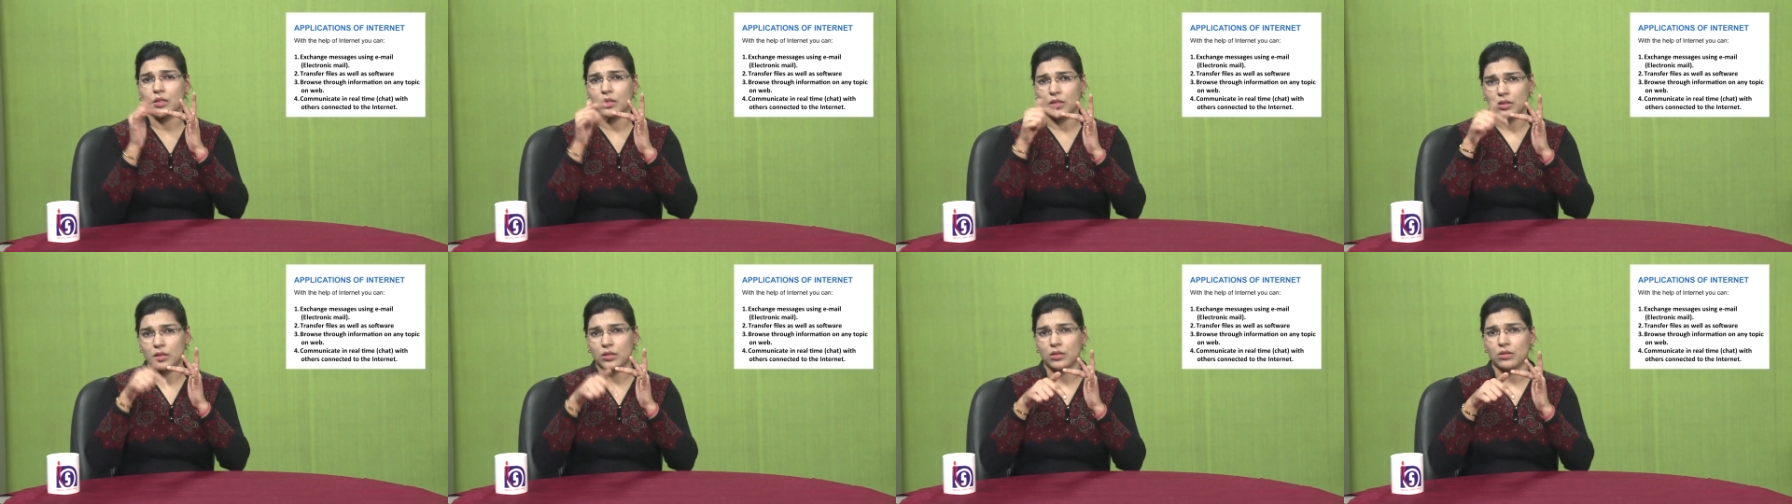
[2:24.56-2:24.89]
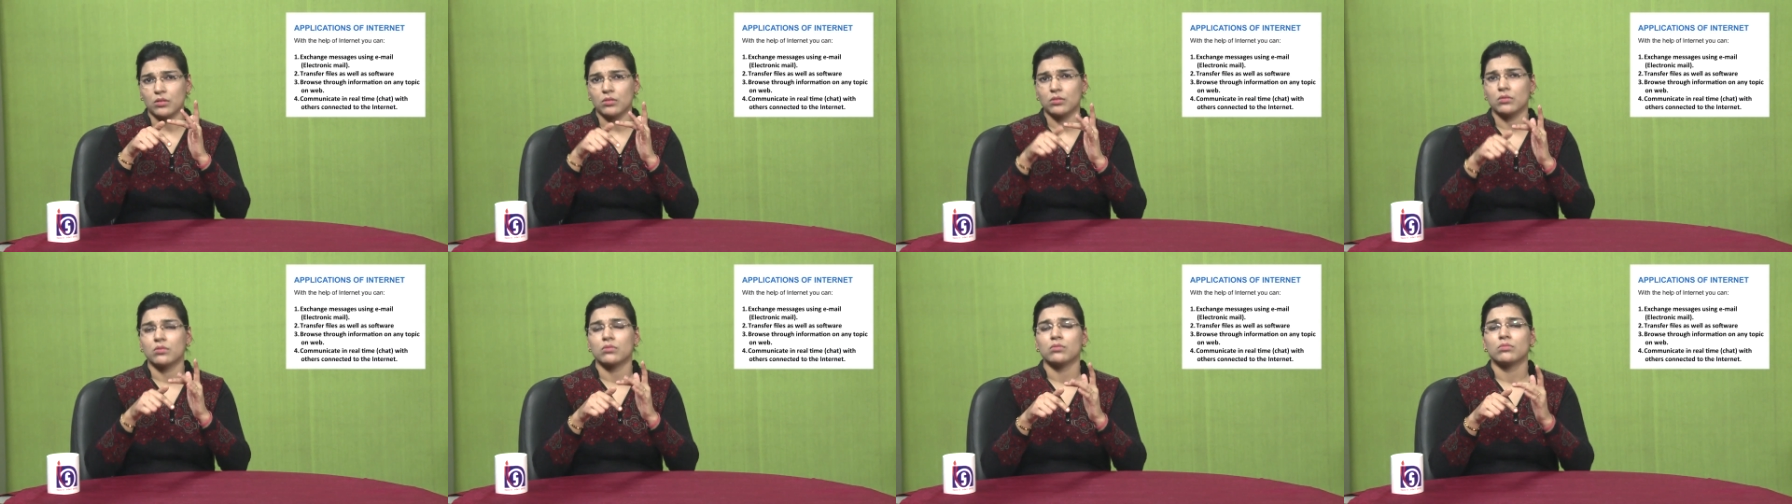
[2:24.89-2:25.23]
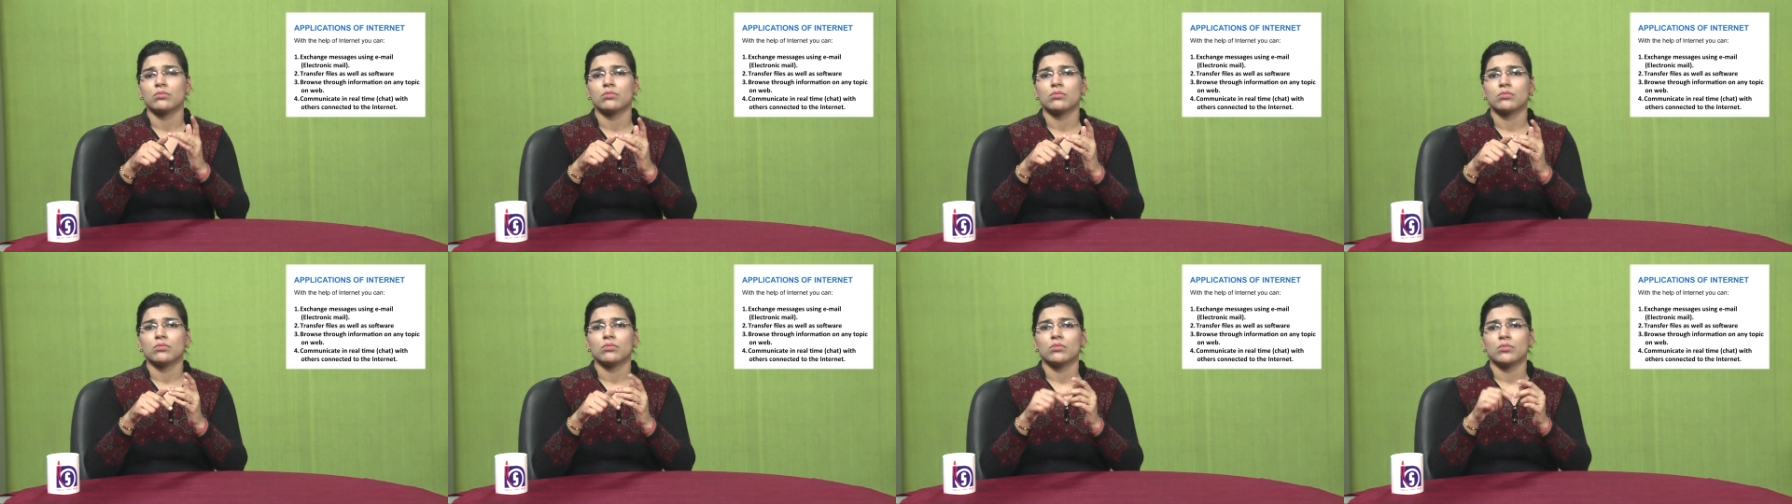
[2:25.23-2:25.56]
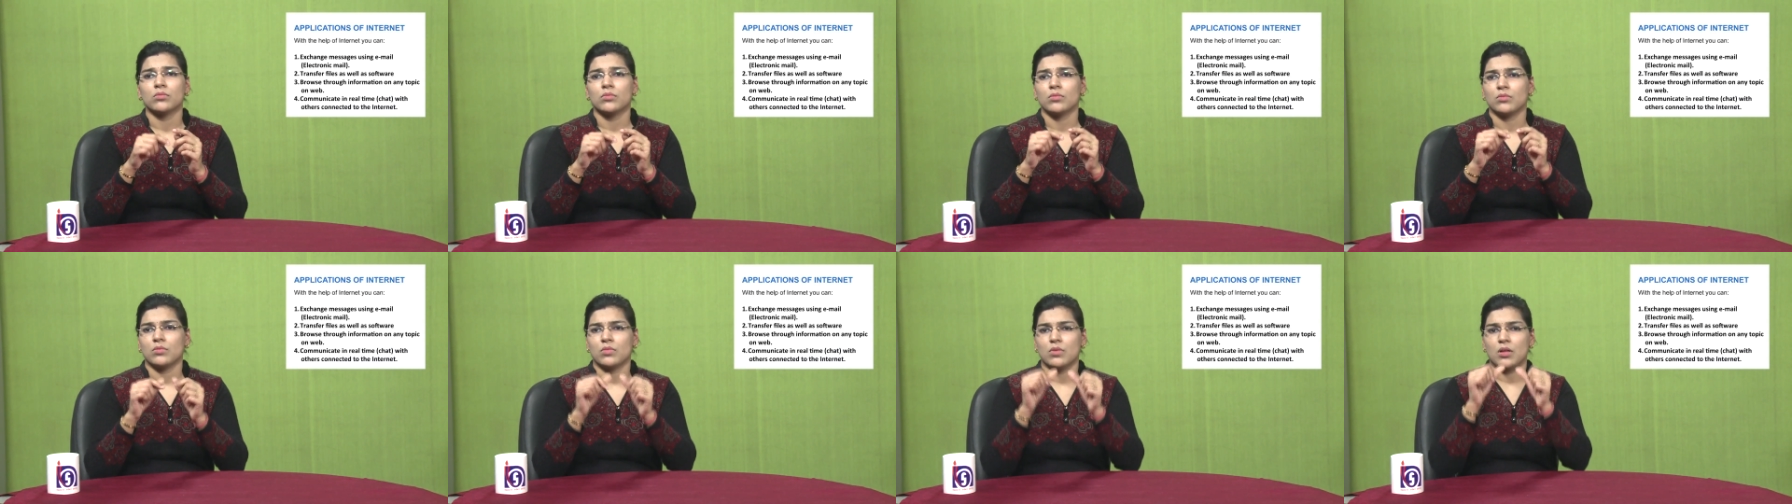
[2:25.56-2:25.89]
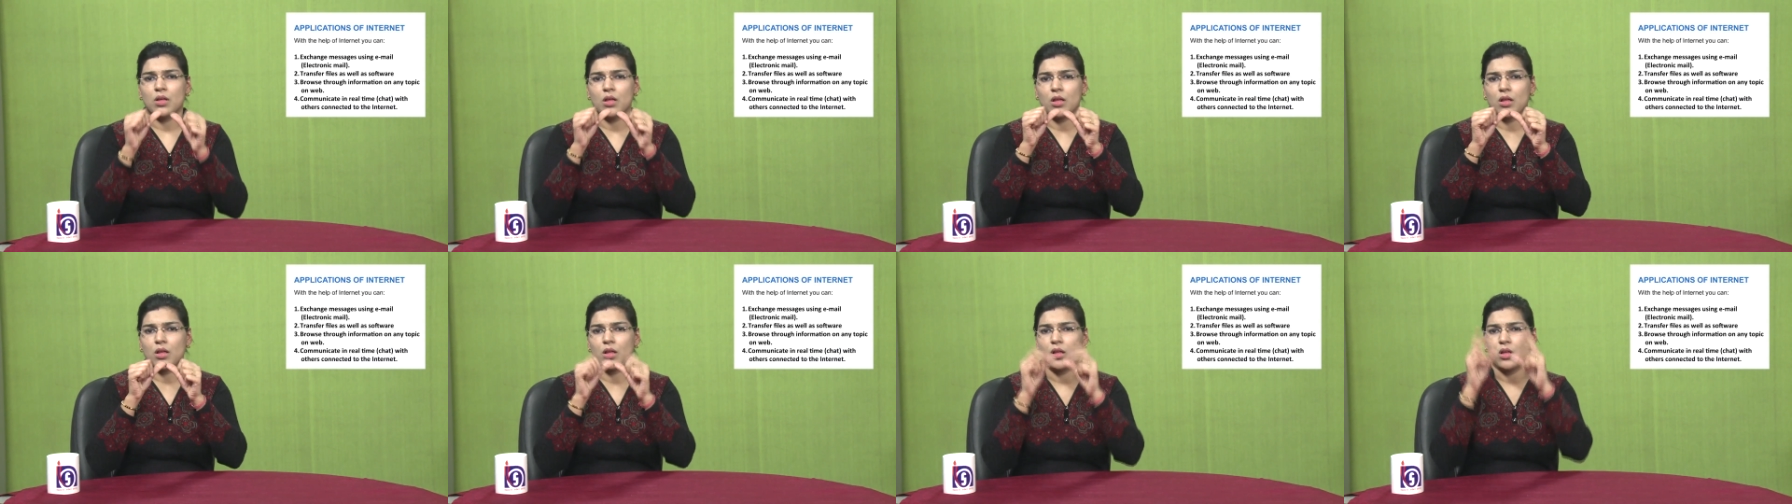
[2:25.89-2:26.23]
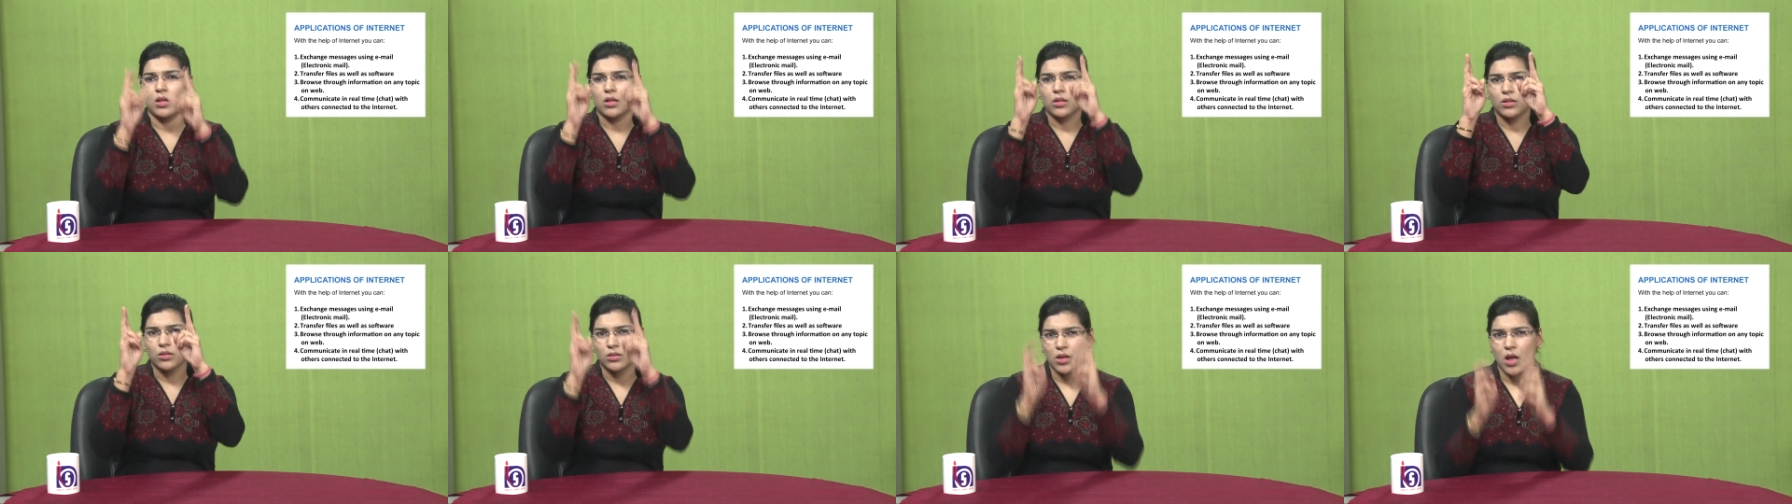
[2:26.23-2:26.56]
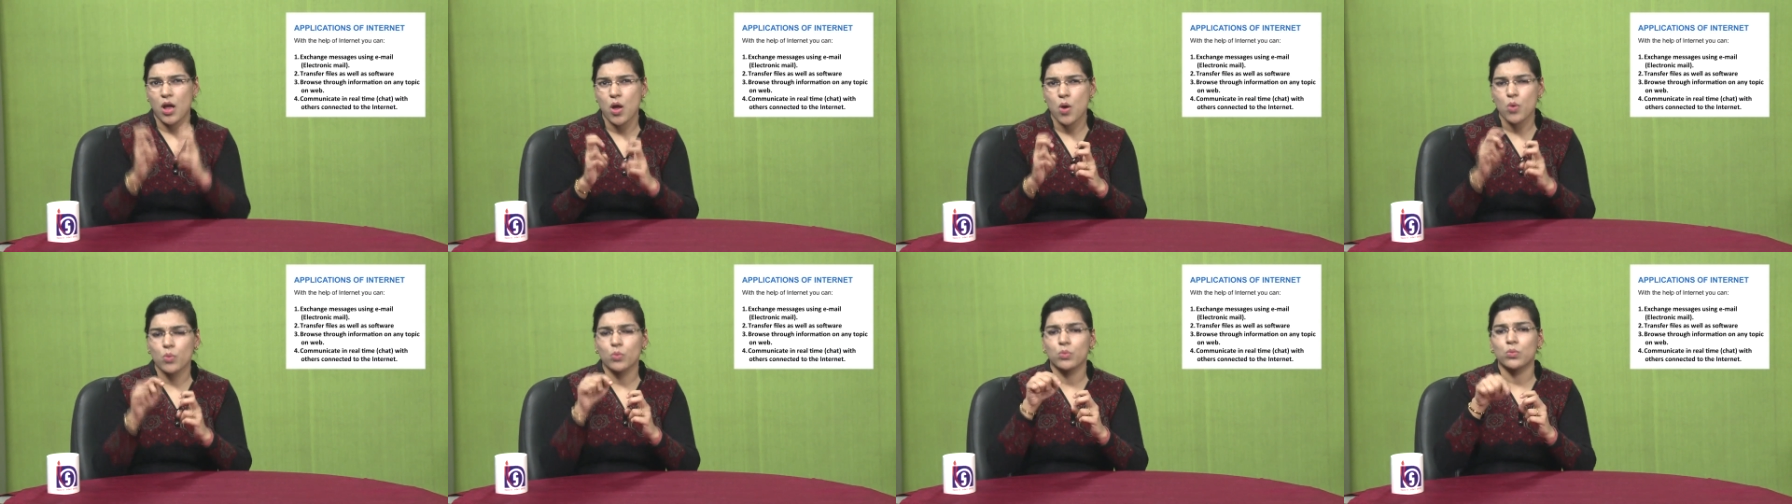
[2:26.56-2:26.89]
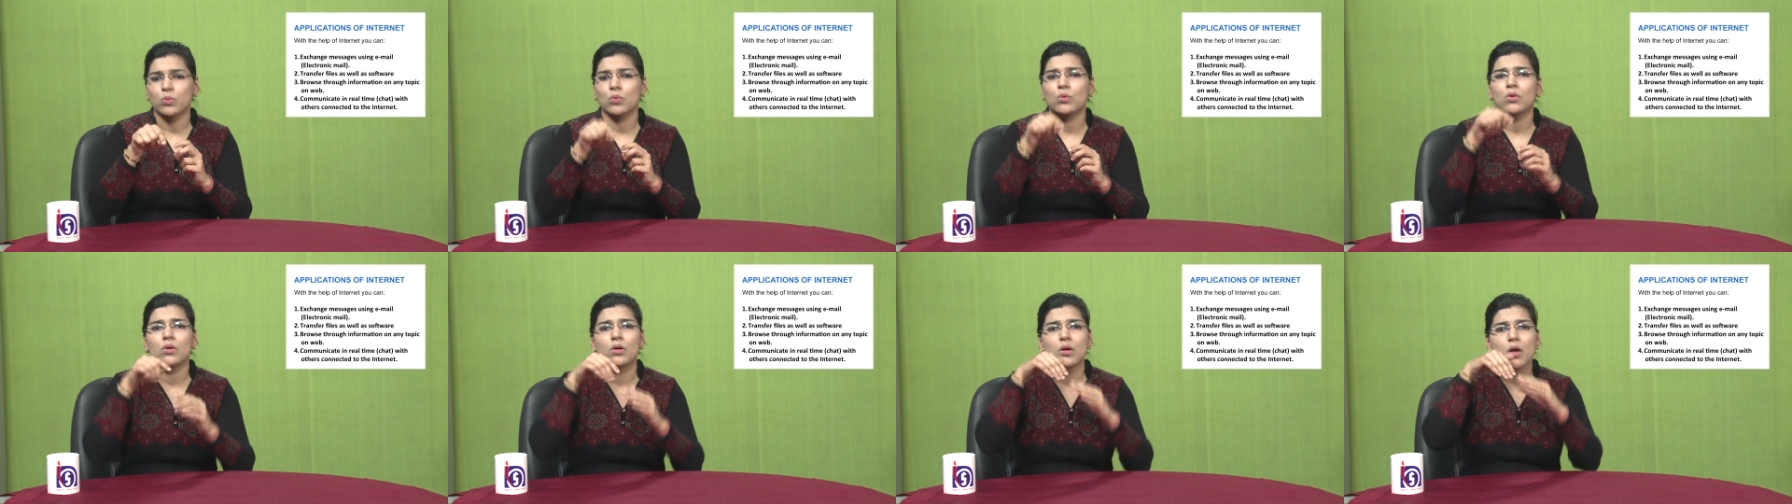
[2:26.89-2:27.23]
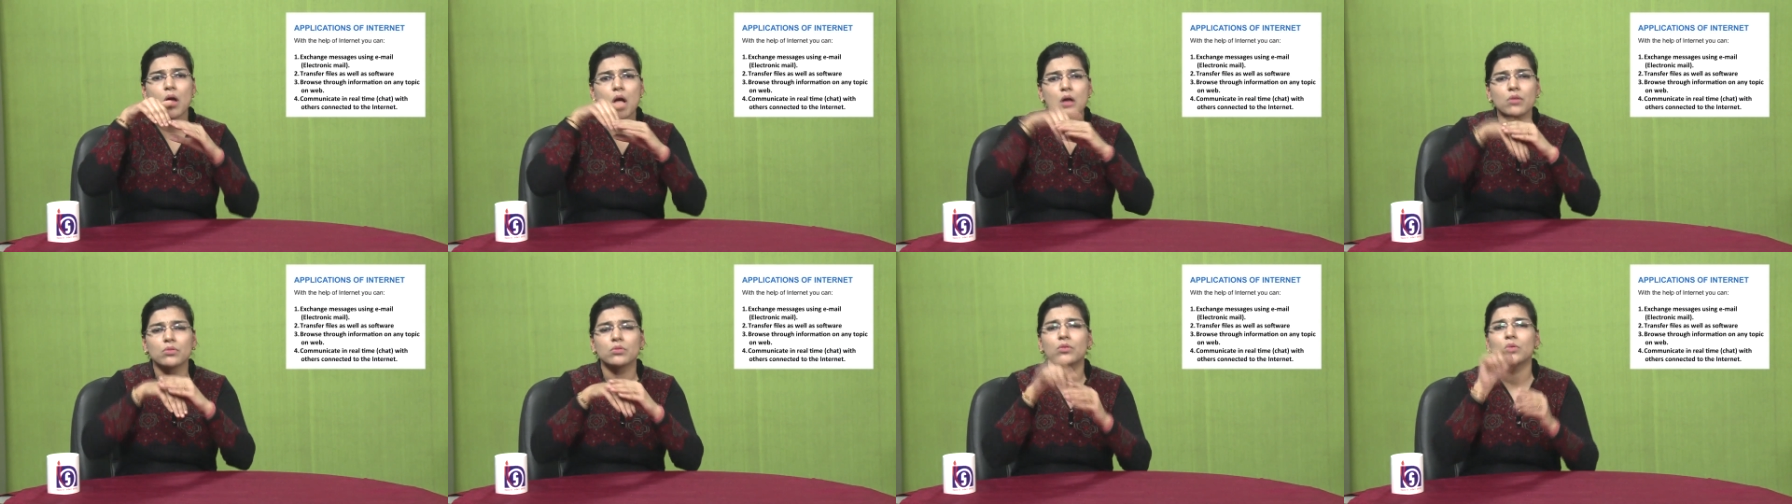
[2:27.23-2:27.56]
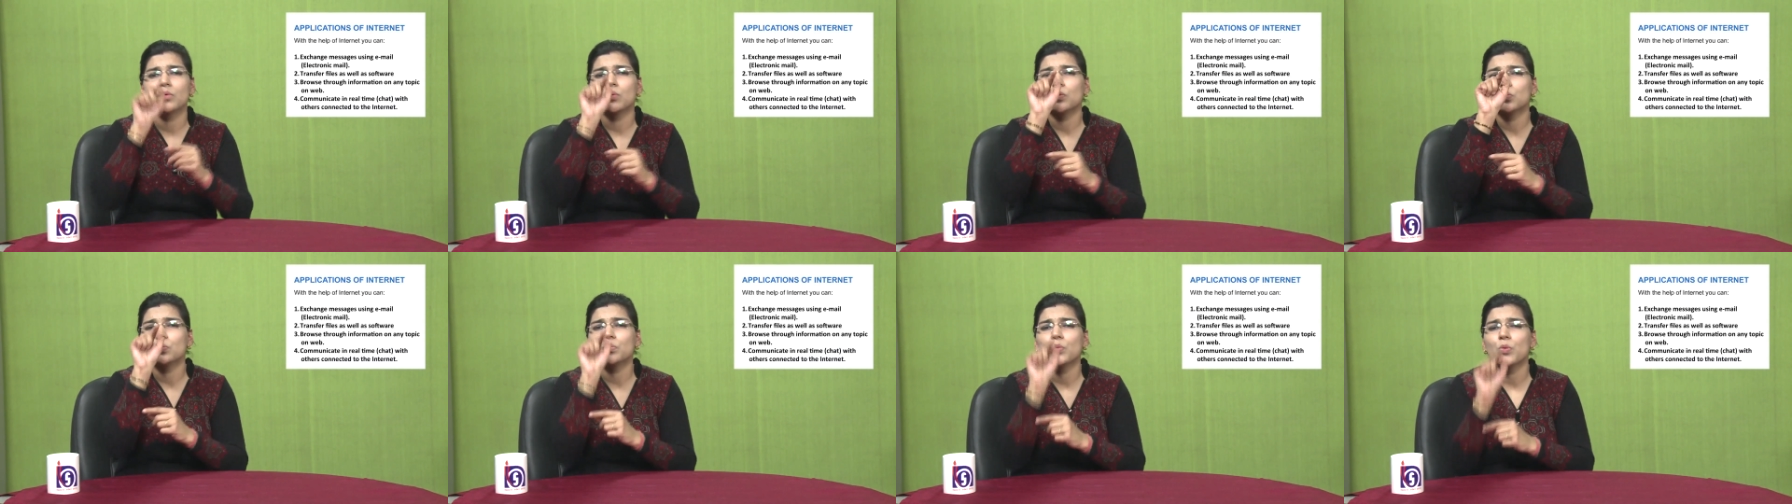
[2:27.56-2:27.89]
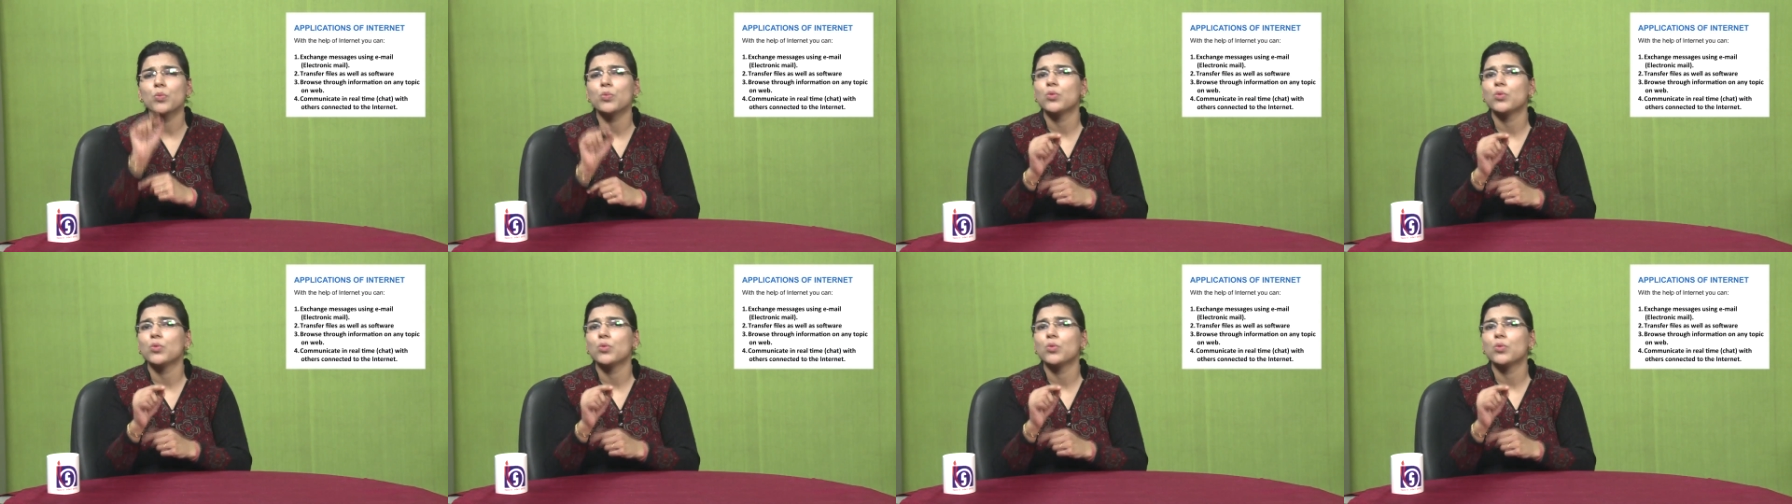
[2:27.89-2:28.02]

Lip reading: What are the applications of internet?